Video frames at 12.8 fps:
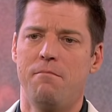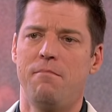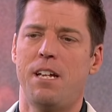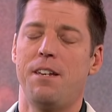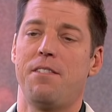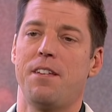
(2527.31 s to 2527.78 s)

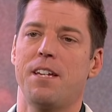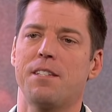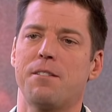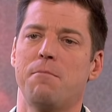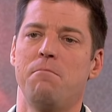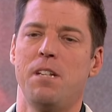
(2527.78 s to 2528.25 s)
mend
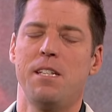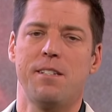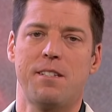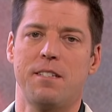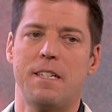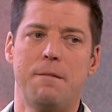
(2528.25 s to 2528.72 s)
things, and he's
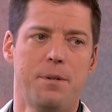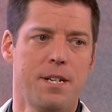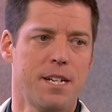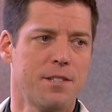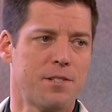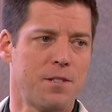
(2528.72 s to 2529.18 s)
a
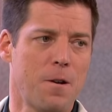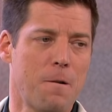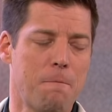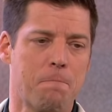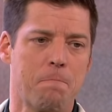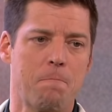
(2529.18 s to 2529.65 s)
celebrity, and so